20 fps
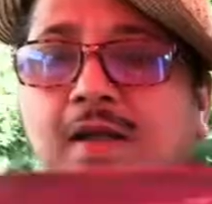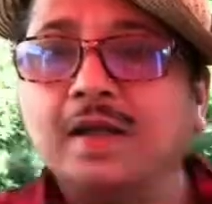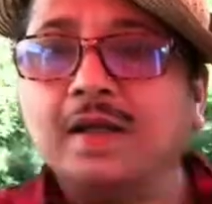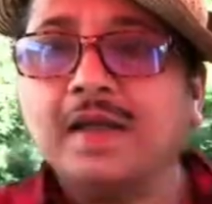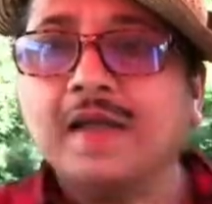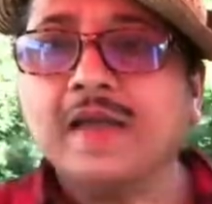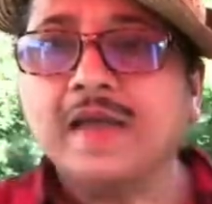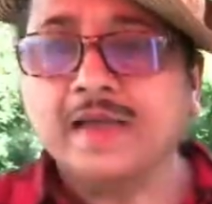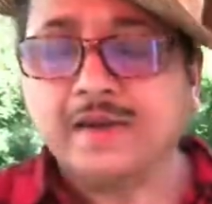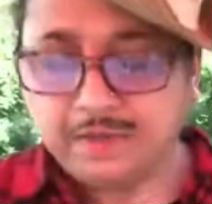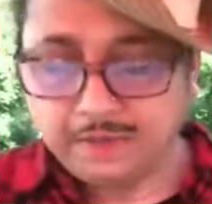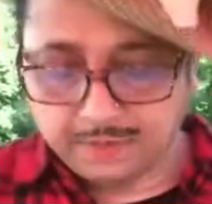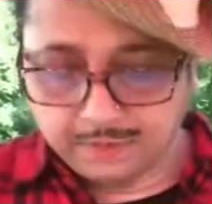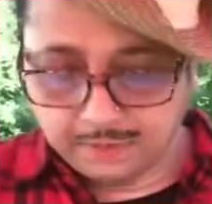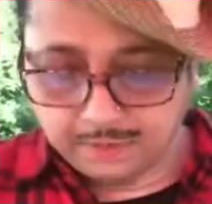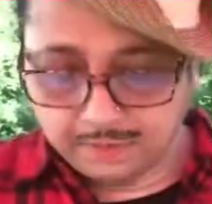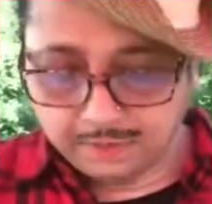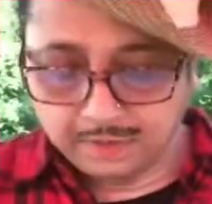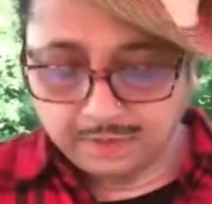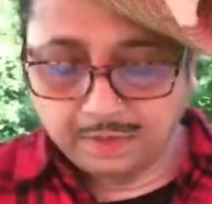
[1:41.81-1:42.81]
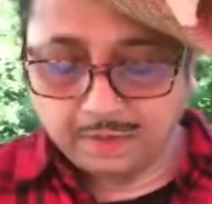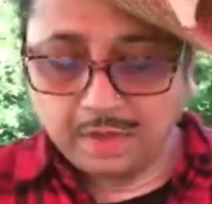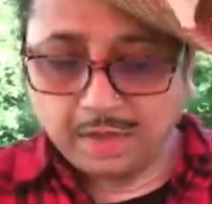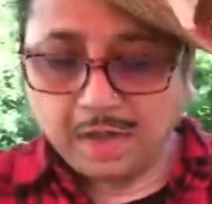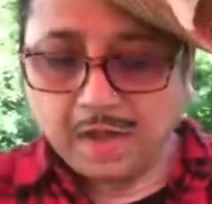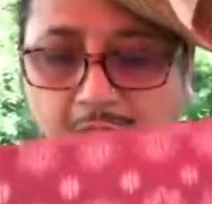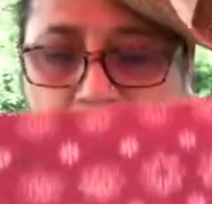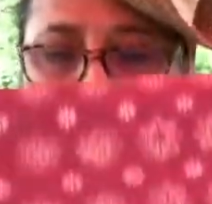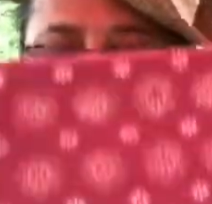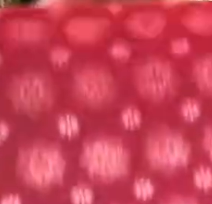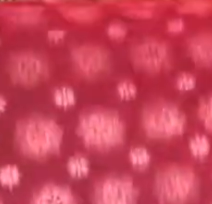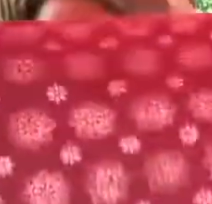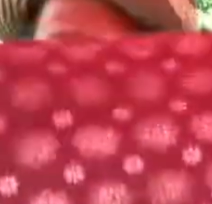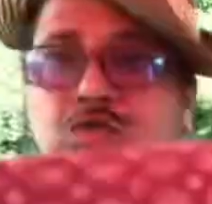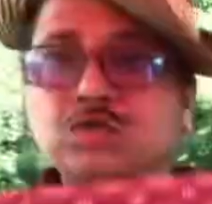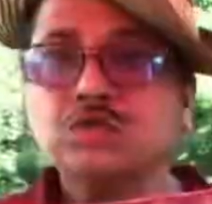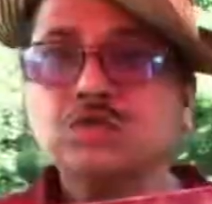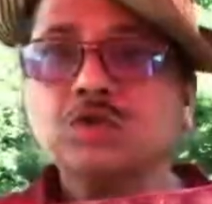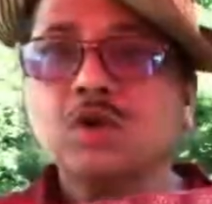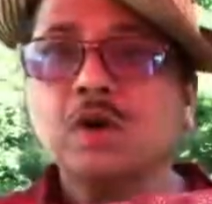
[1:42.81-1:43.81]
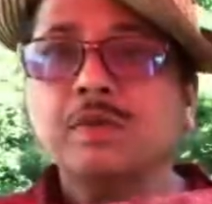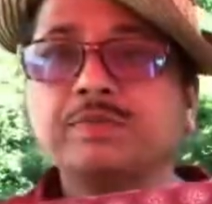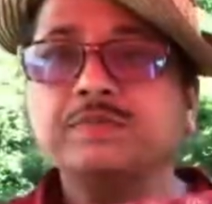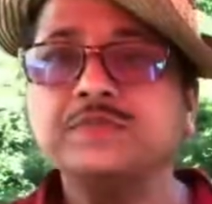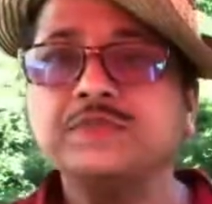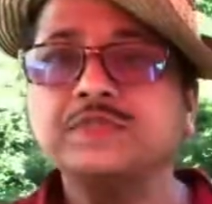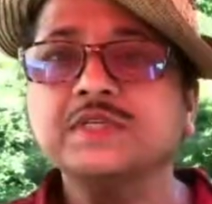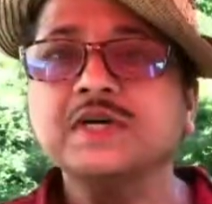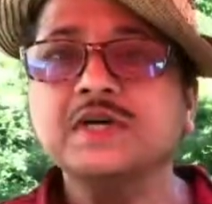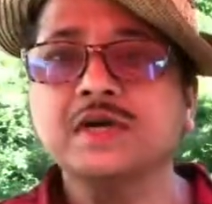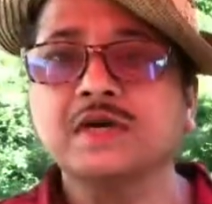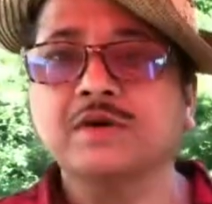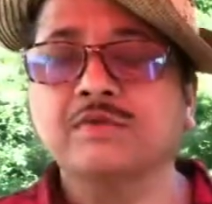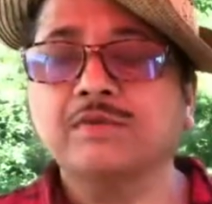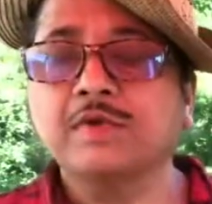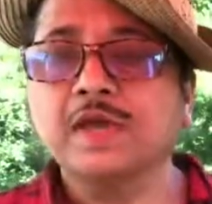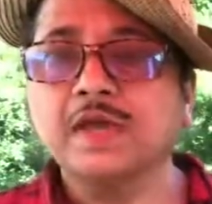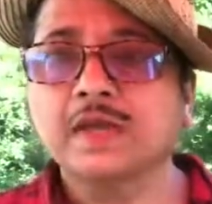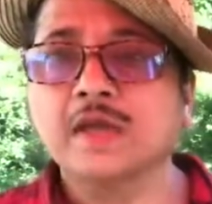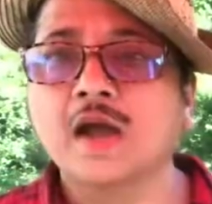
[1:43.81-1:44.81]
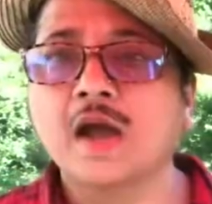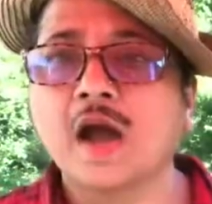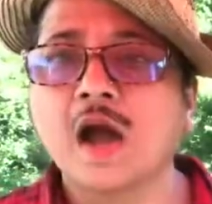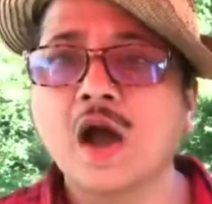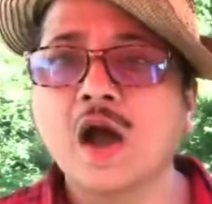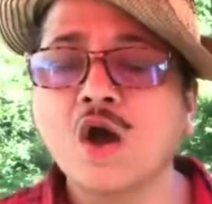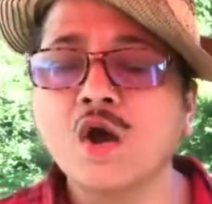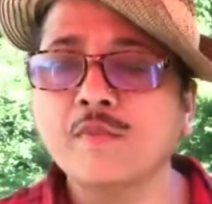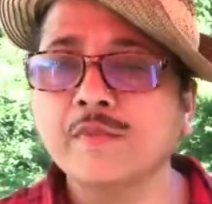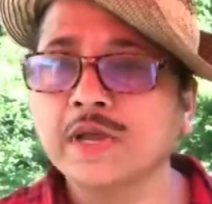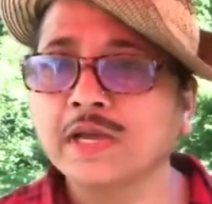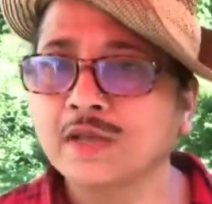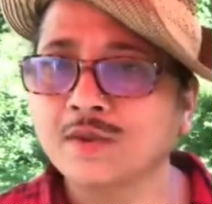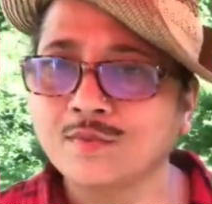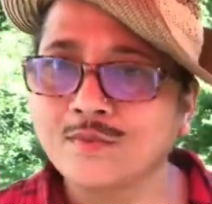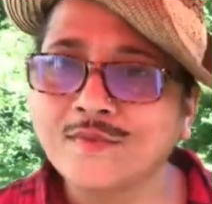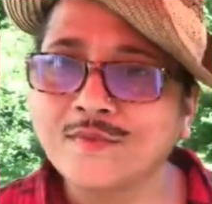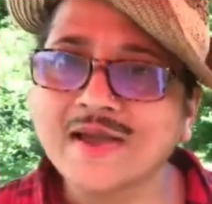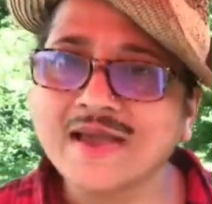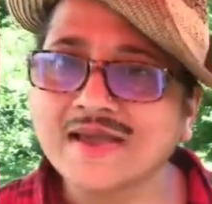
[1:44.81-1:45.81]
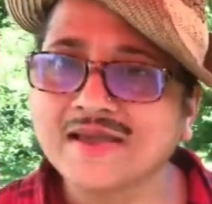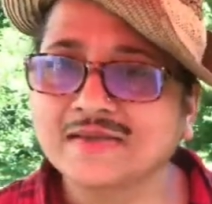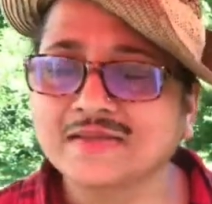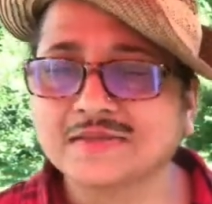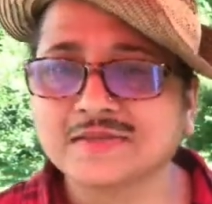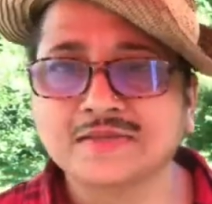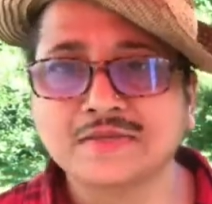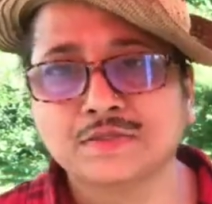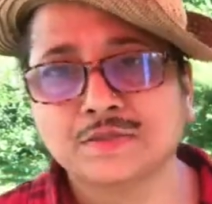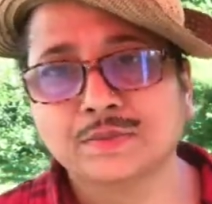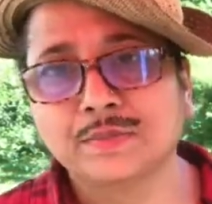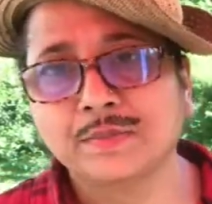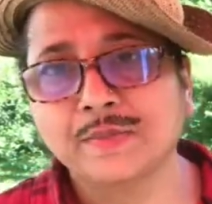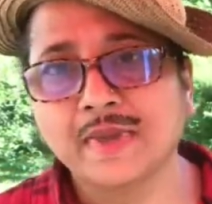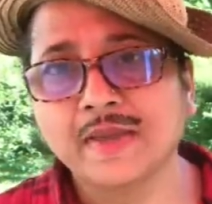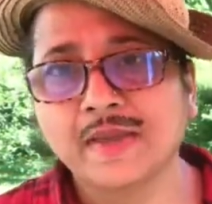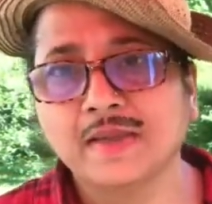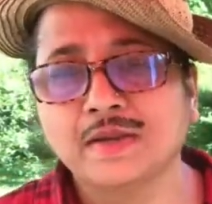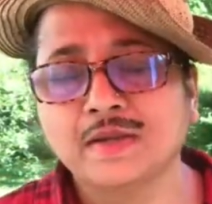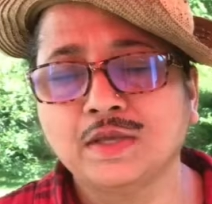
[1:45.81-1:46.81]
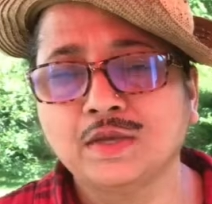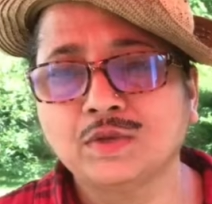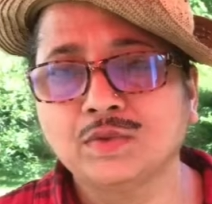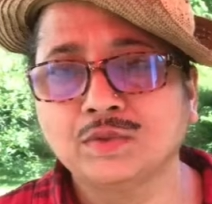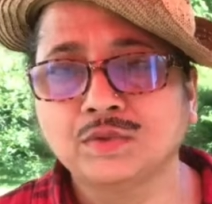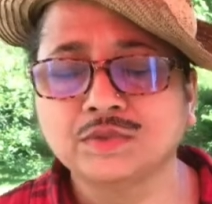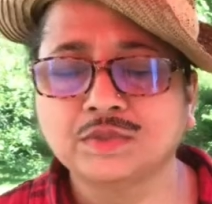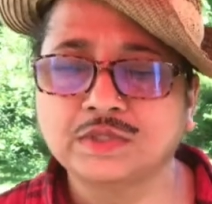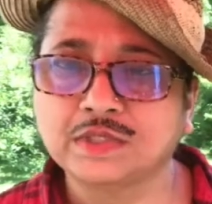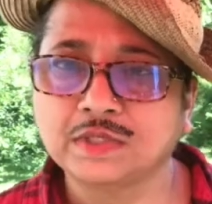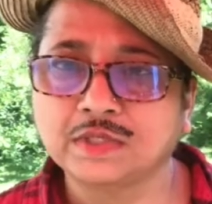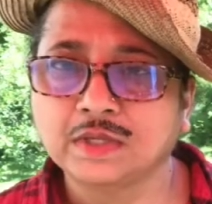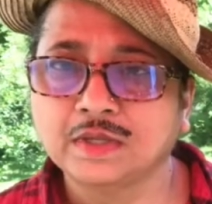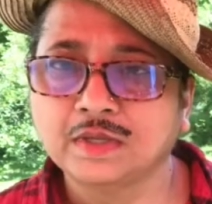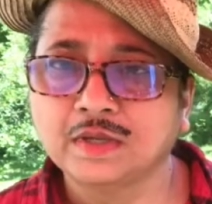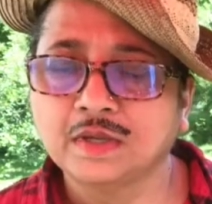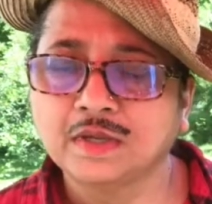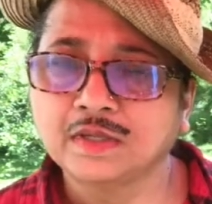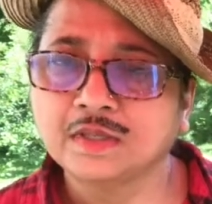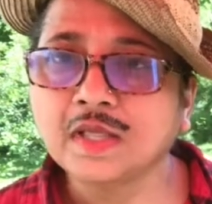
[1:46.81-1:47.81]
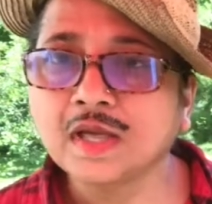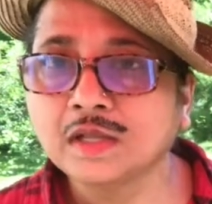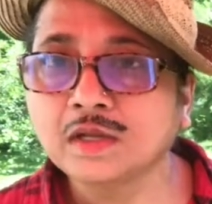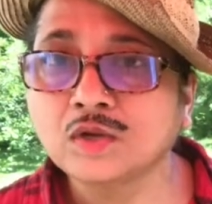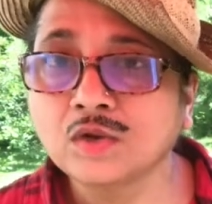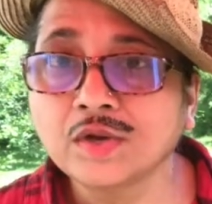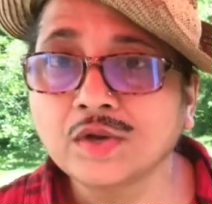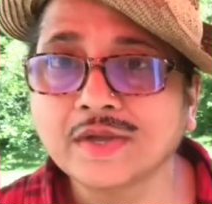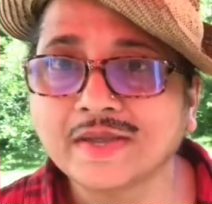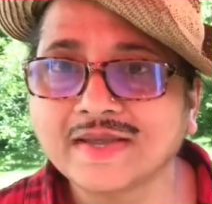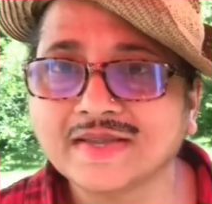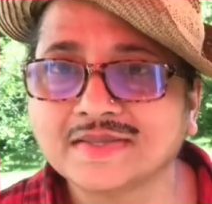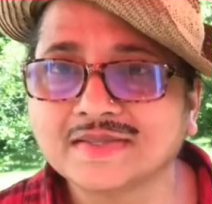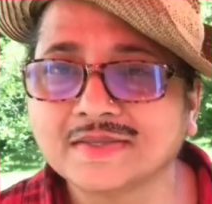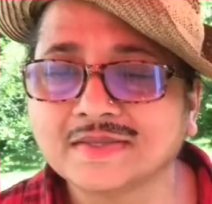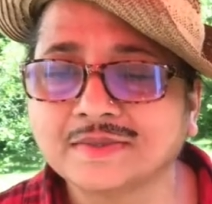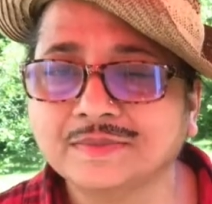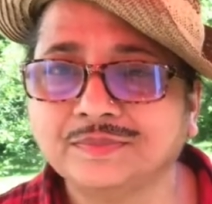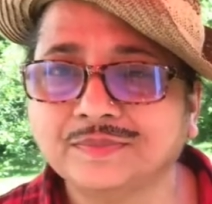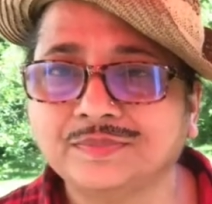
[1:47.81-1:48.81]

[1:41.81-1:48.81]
And I used to observe like how many ways these men used their lungis.